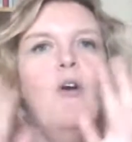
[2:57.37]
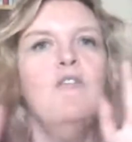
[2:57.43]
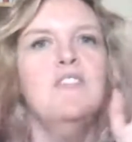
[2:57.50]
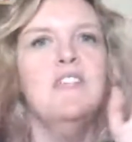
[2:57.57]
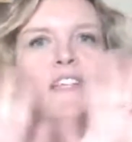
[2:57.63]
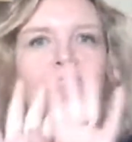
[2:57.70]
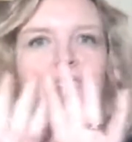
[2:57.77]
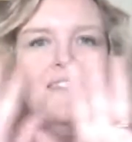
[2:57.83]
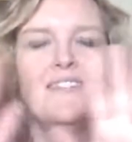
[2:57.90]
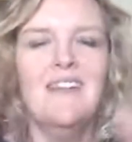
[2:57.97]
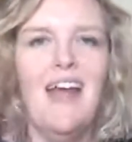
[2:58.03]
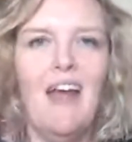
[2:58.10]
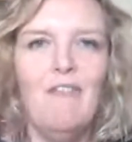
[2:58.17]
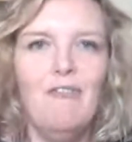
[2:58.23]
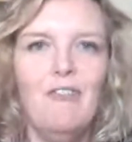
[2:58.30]
Obviously,
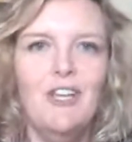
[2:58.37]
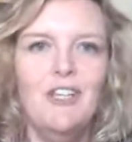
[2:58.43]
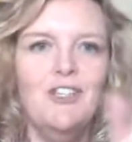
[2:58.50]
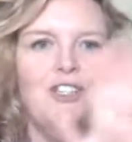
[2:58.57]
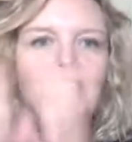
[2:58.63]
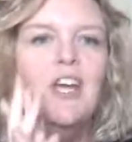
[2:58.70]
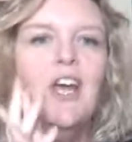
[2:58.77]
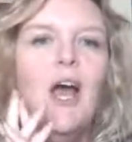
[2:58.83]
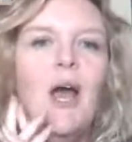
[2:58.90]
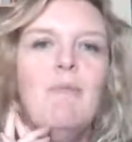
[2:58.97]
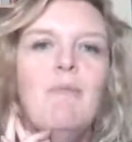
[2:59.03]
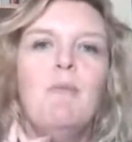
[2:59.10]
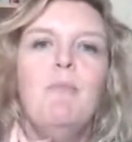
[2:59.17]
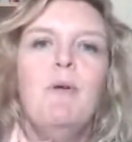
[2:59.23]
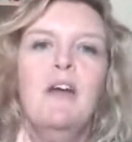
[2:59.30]
that's an average,
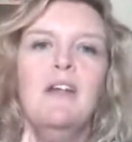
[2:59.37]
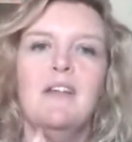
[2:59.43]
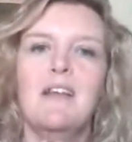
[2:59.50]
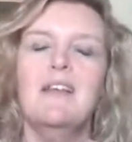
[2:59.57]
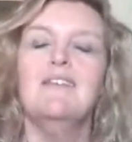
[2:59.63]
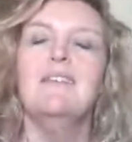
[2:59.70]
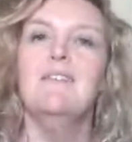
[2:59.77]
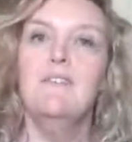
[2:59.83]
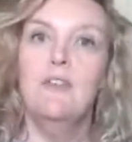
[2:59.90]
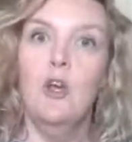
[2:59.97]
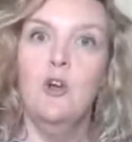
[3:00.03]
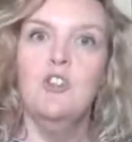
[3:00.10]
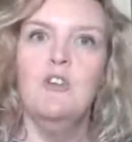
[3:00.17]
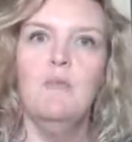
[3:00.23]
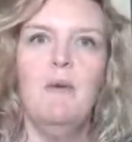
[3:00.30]
but
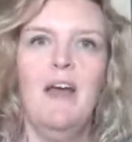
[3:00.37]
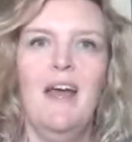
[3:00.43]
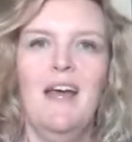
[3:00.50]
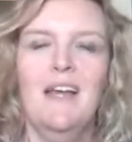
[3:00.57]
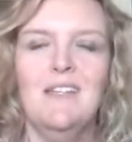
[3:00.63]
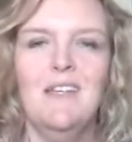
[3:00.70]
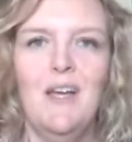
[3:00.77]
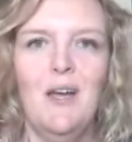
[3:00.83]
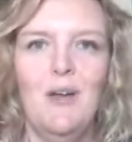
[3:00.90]
not a bad